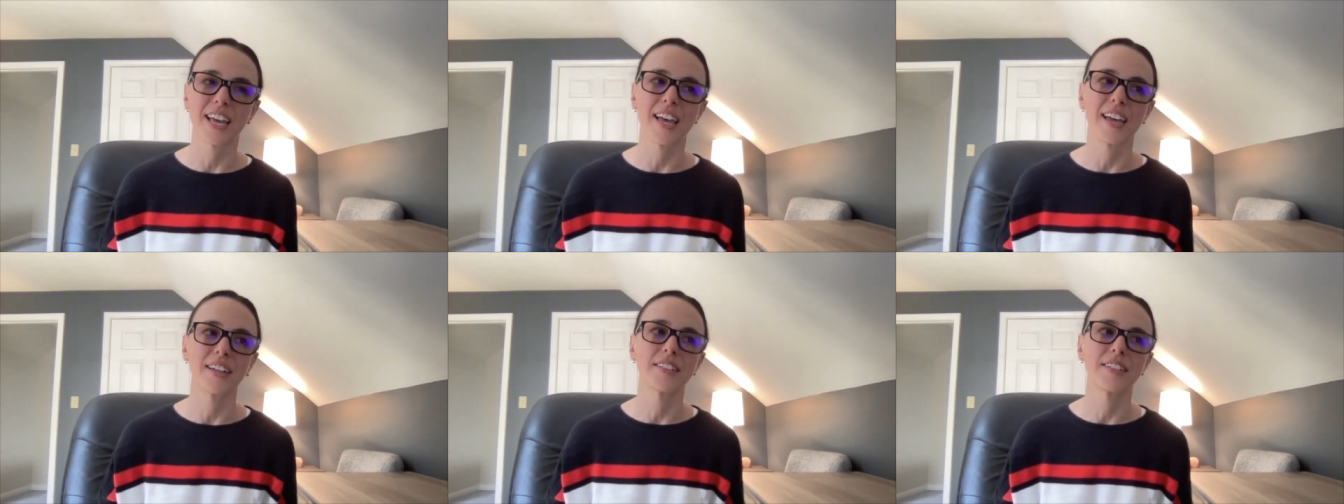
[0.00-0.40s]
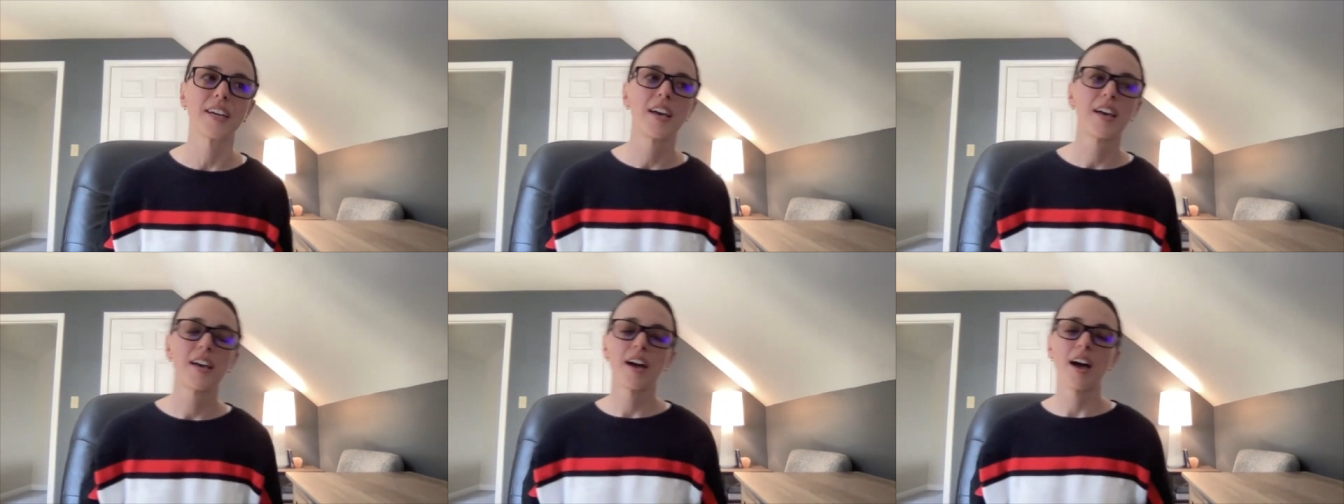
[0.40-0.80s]
And
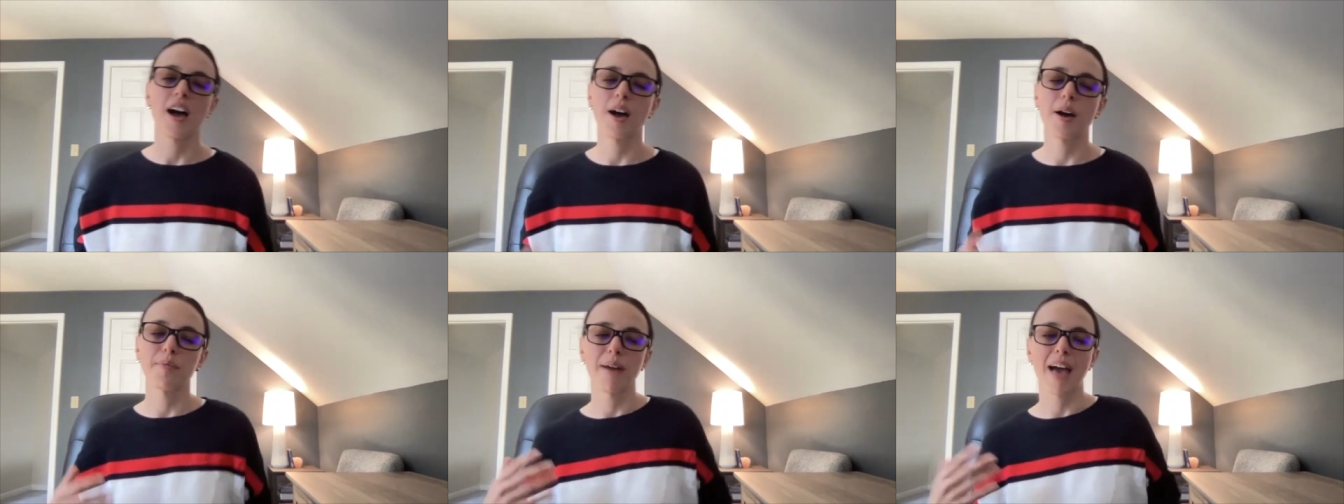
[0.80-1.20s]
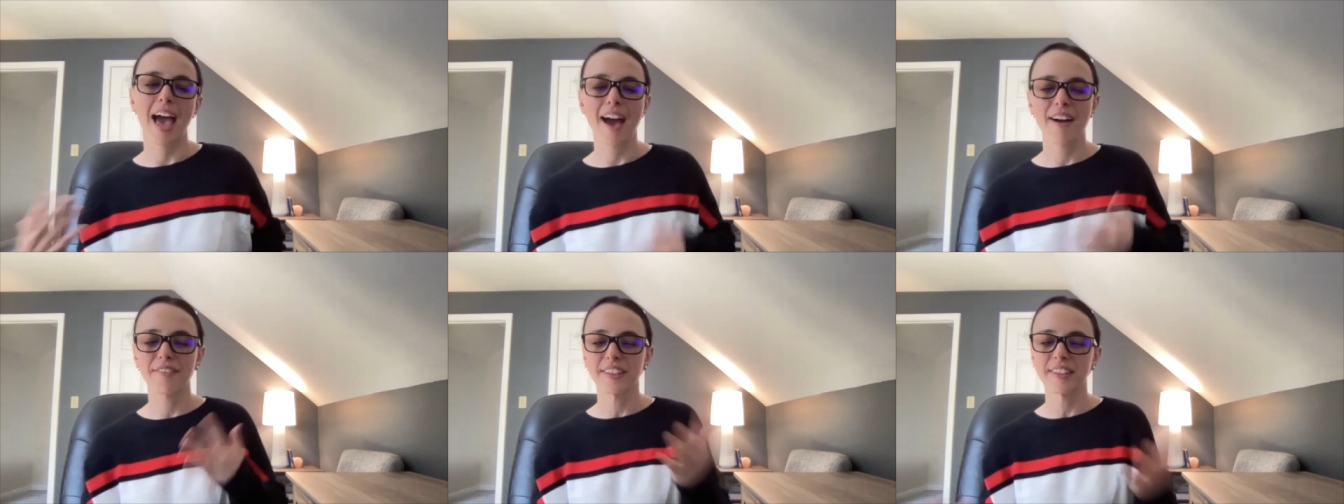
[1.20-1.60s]

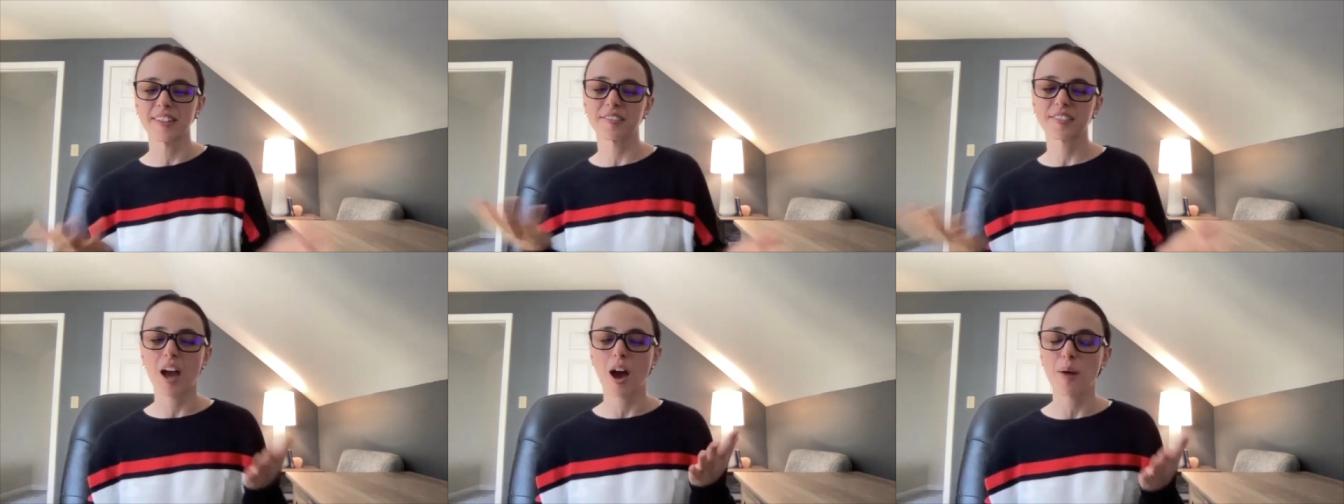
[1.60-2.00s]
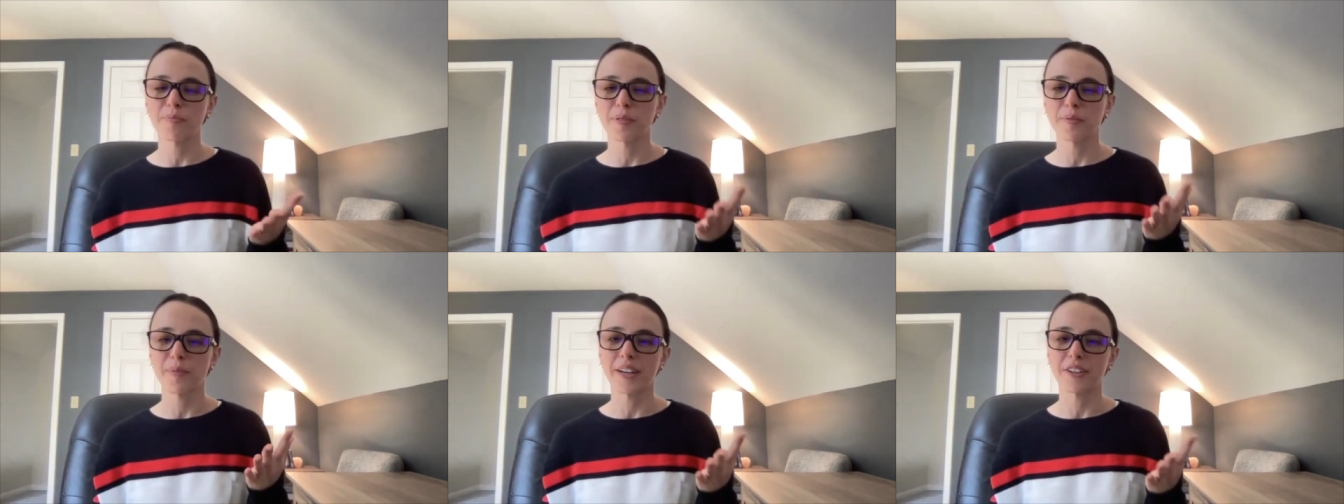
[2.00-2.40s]
having these
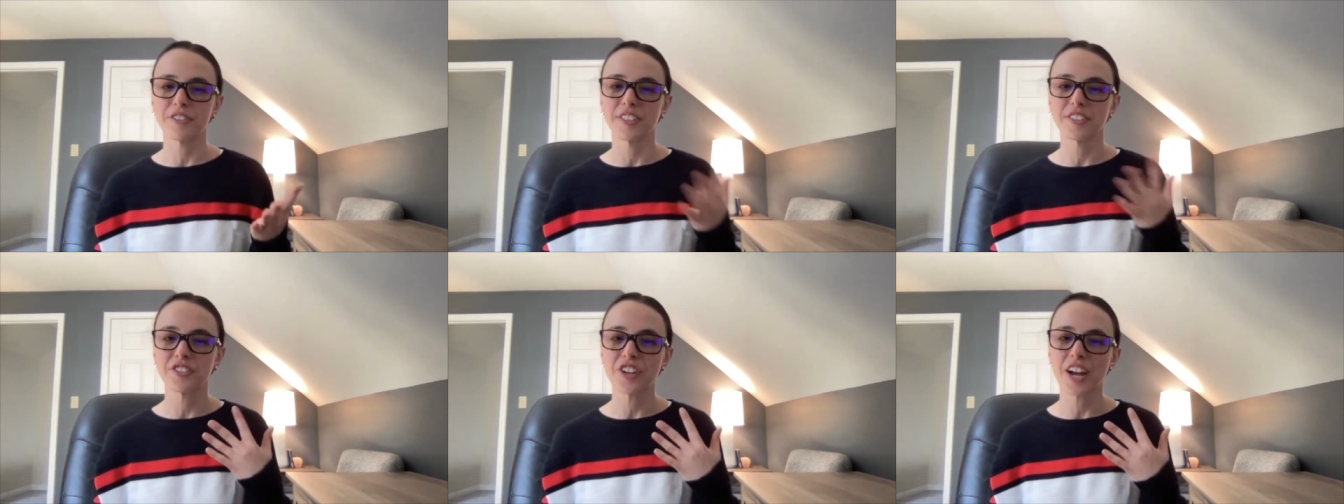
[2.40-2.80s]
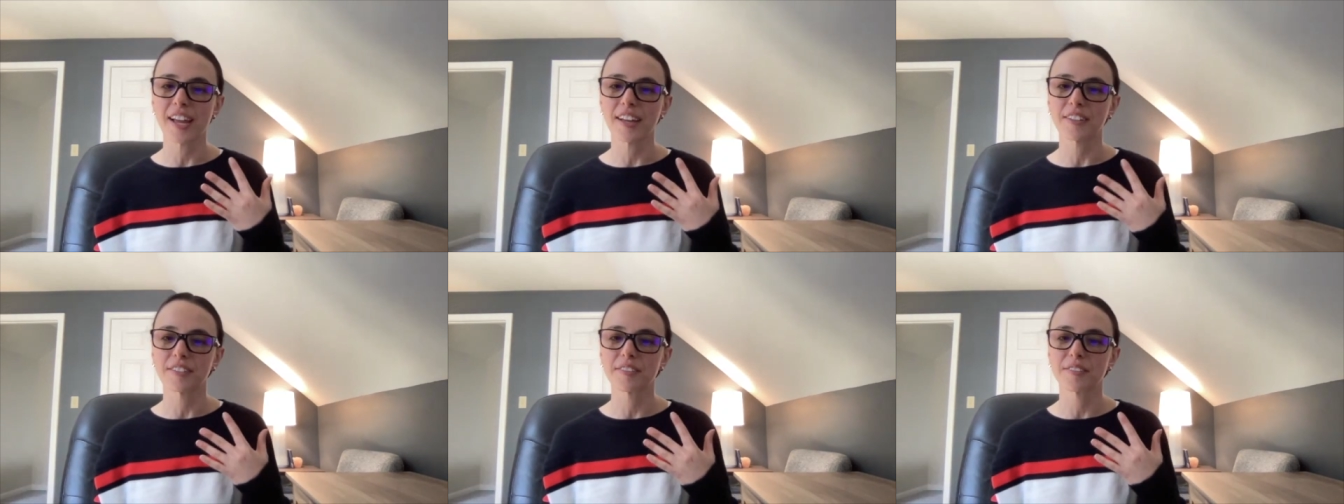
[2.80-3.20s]
complementary
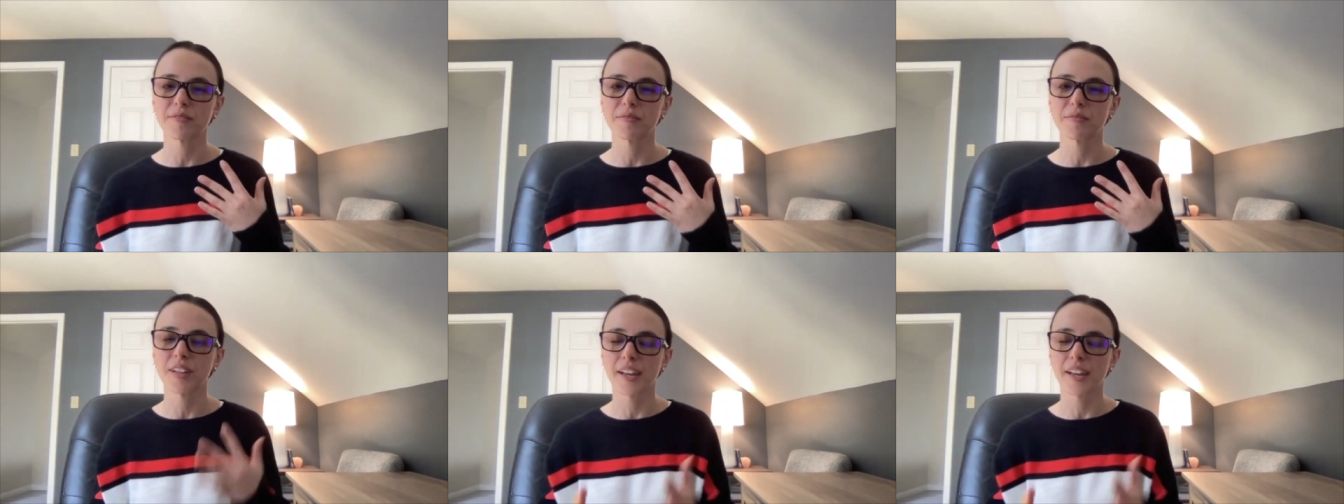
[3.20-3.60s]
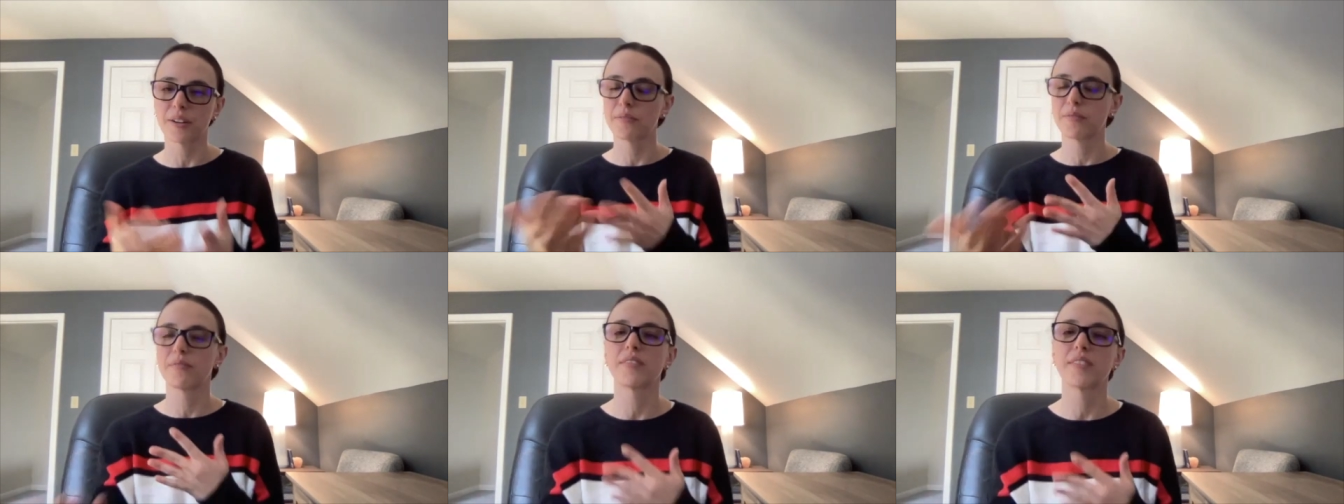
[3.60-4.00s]
strengths, like
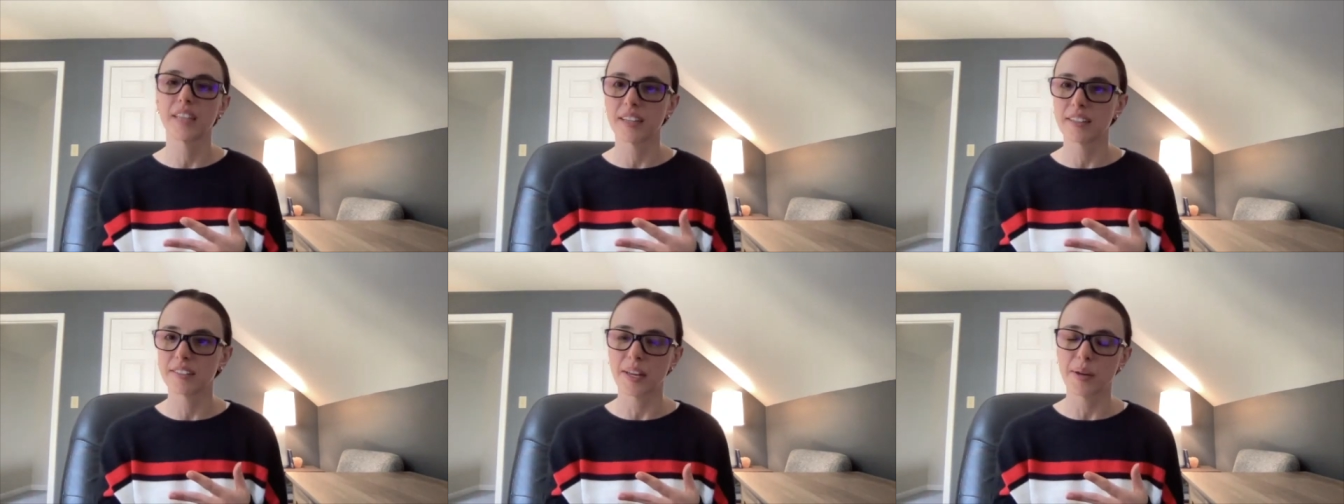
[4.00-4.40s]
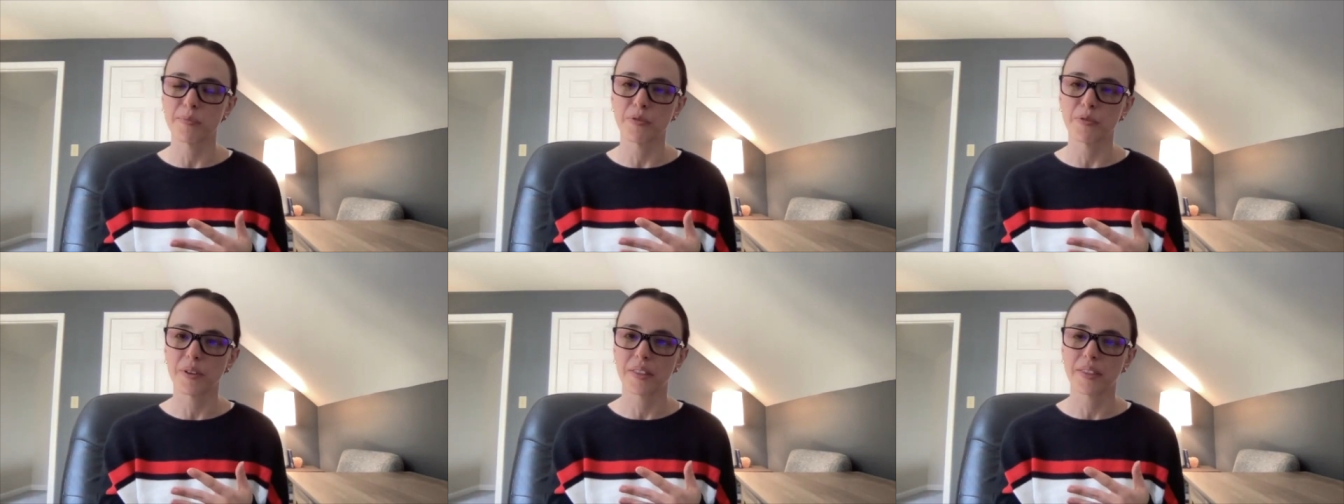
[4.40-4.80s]
the
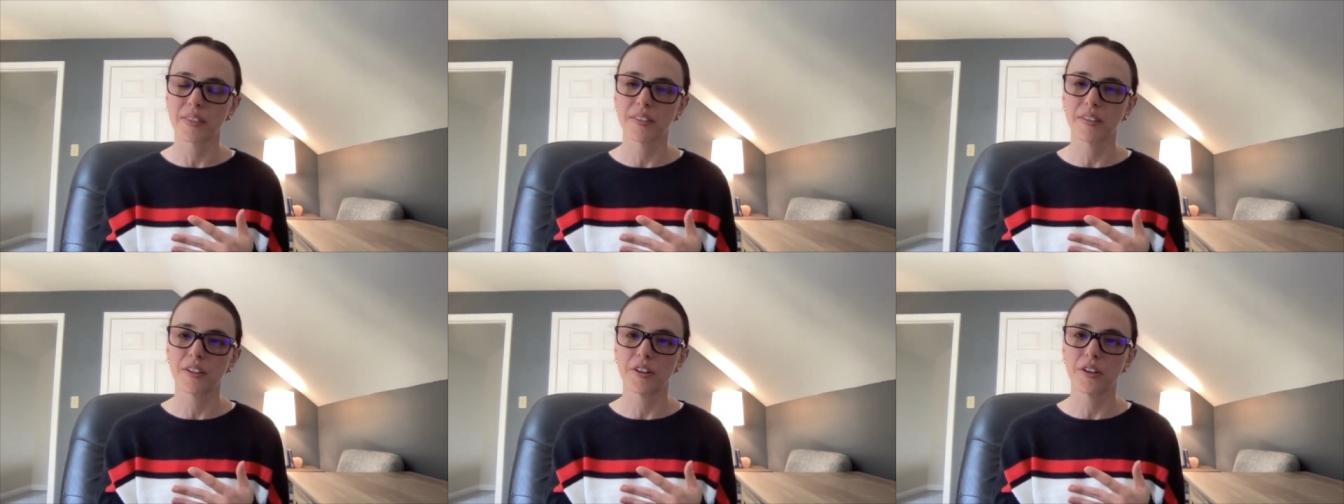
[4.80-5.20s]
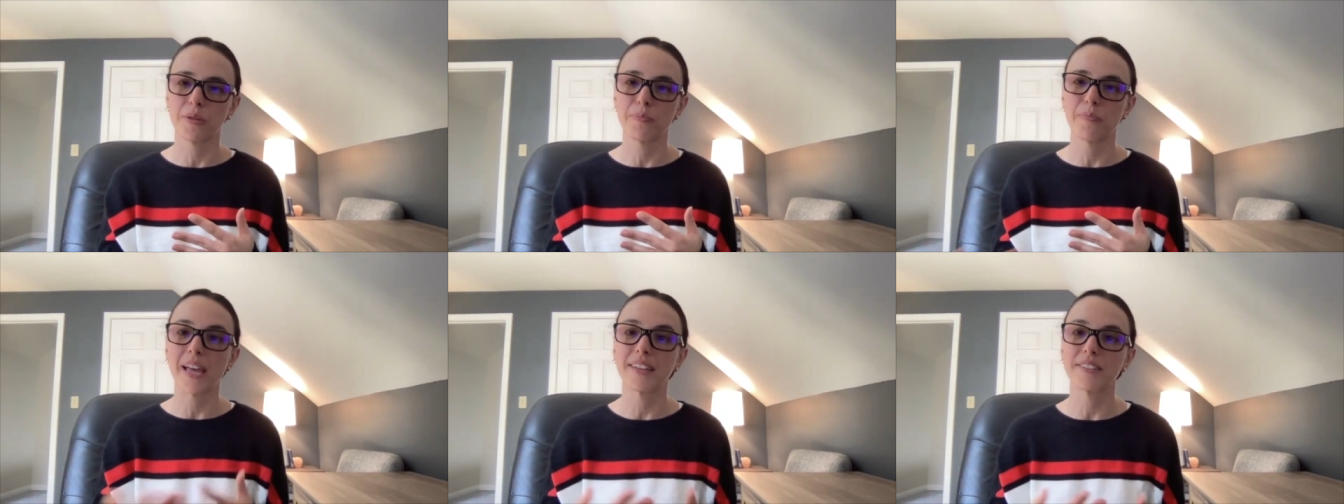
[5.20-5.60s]
example with,
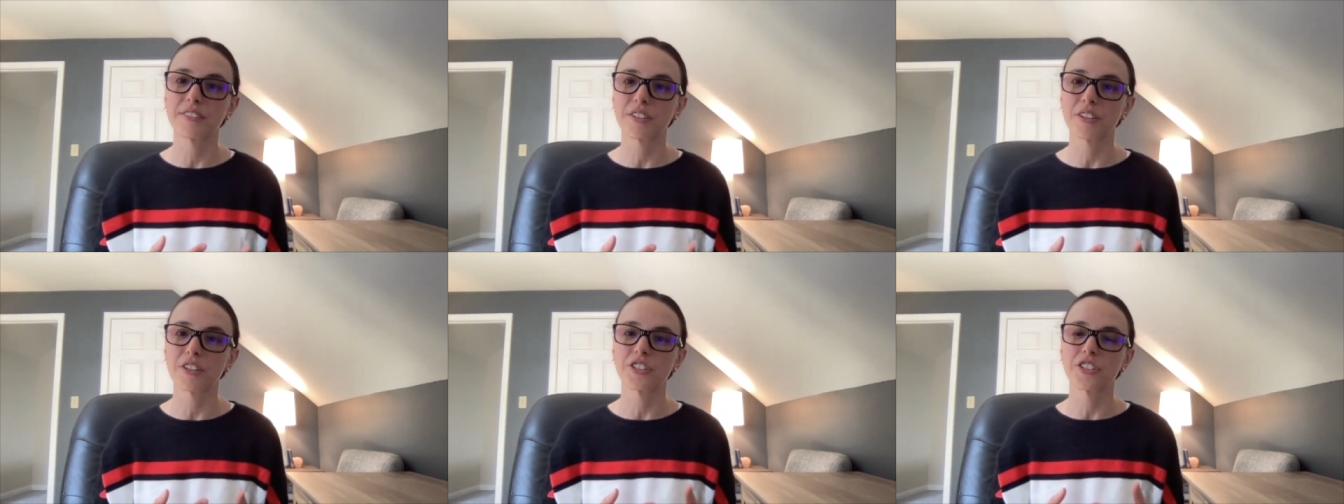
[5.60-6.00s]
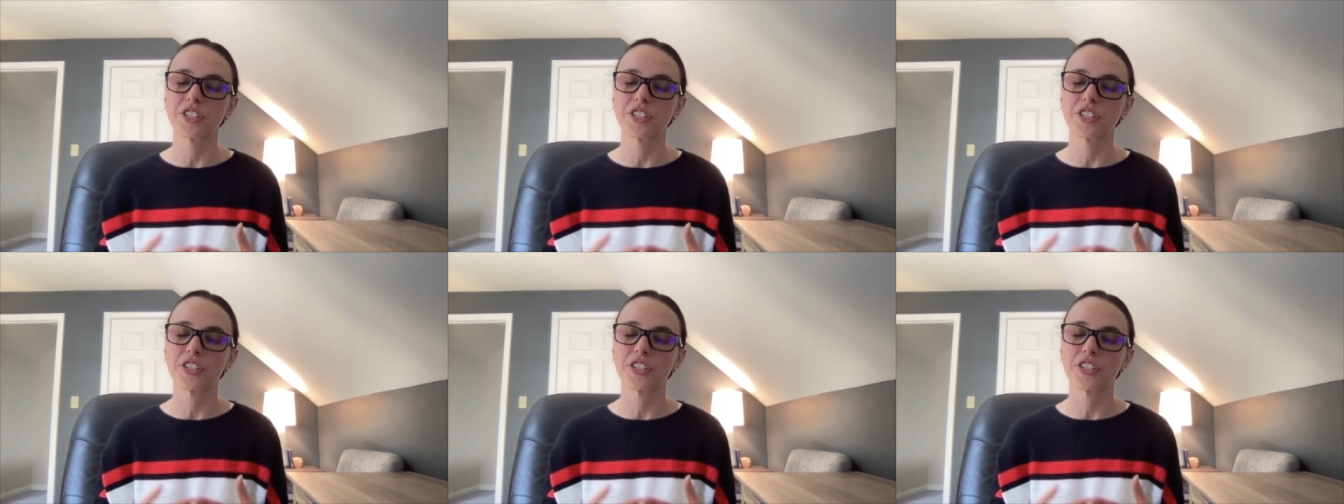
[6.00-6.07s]
paid search